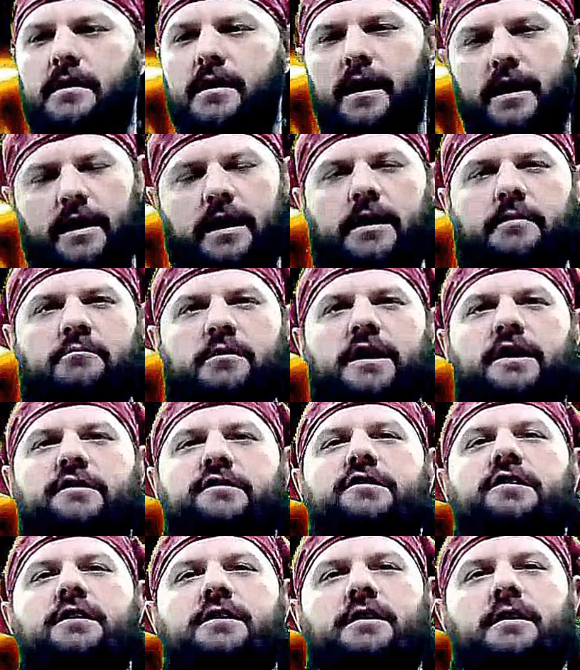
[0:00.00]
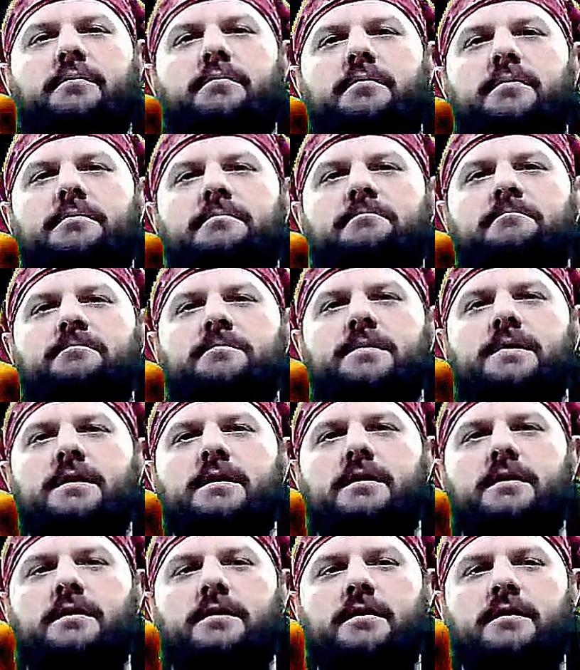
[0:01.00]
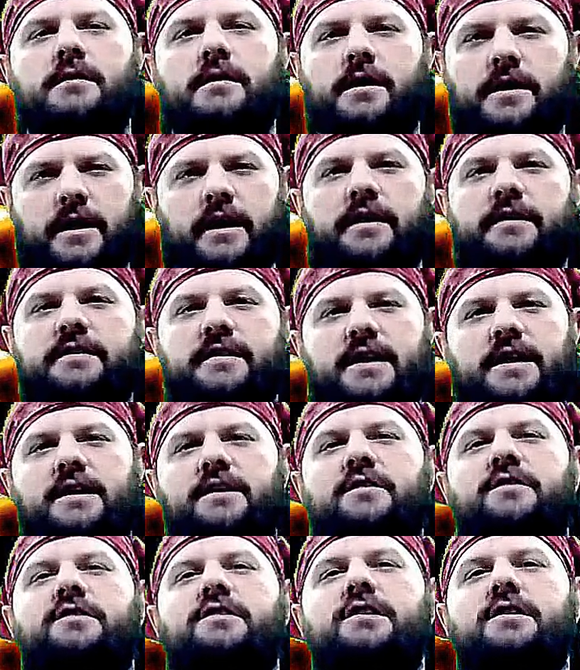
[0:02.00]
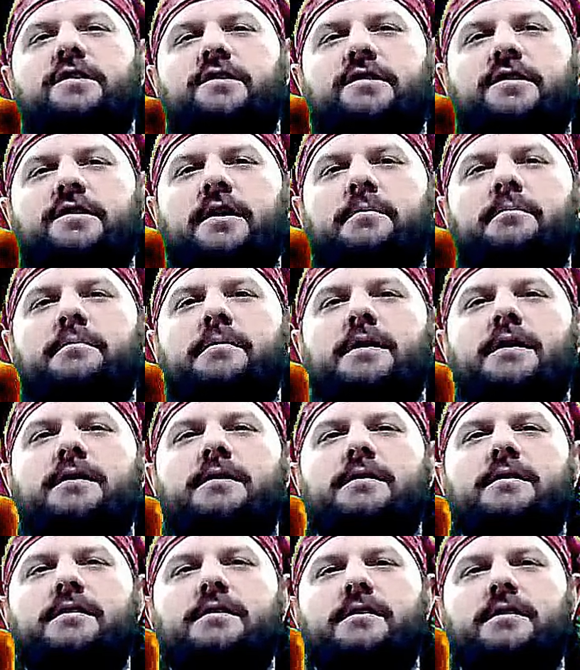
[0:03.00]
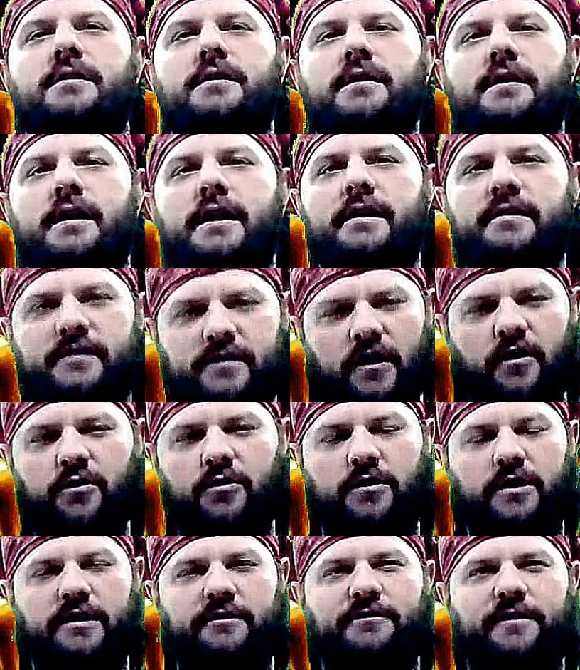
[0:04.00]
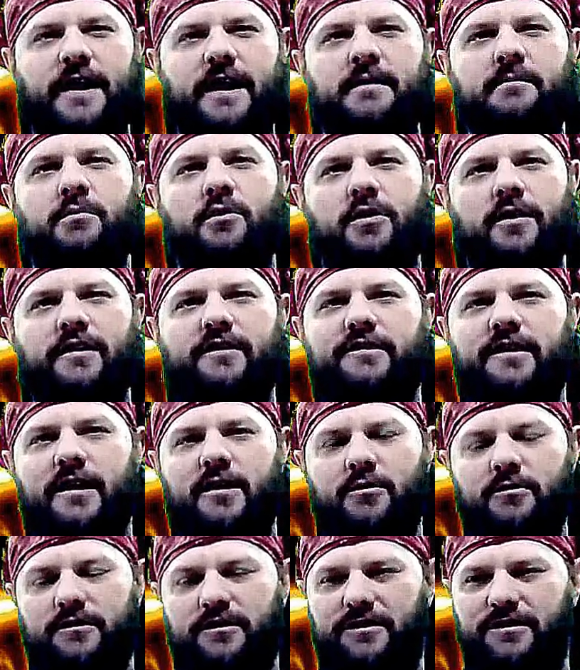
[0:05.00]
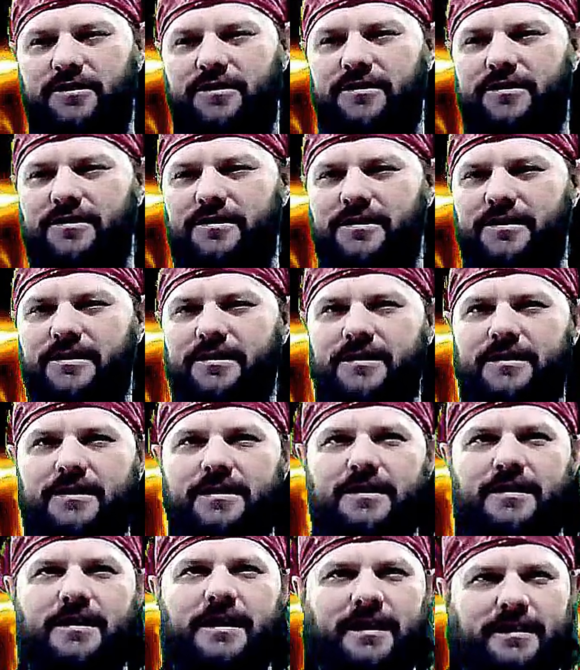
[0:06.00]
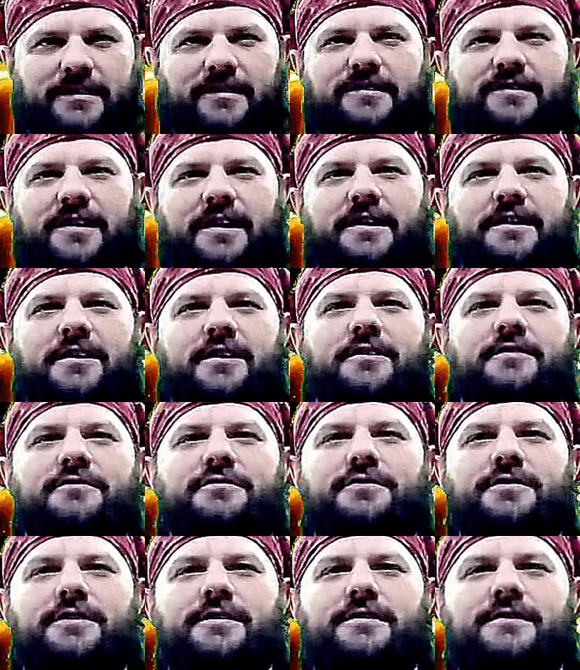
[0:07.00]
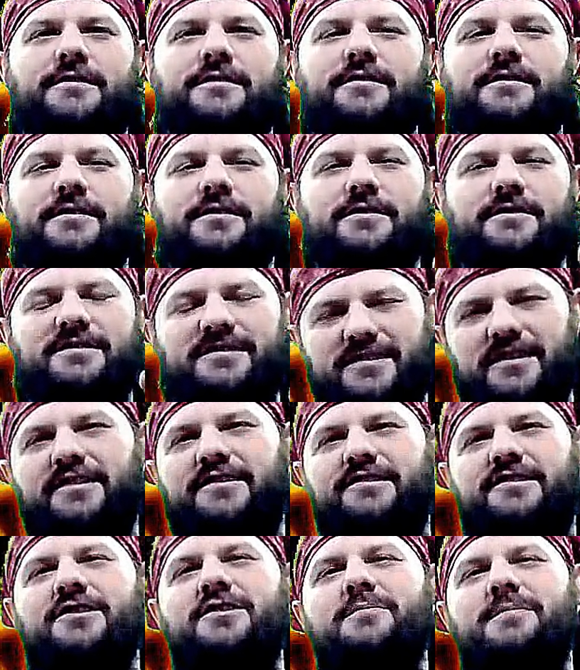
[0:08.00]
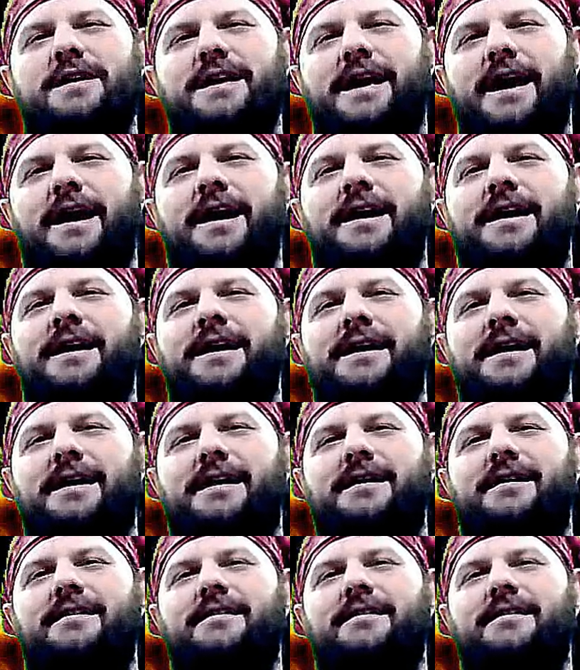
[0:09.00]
And then we see them. And then Dean sees them. And totally fanboys out at the sight of the Scooby Gang.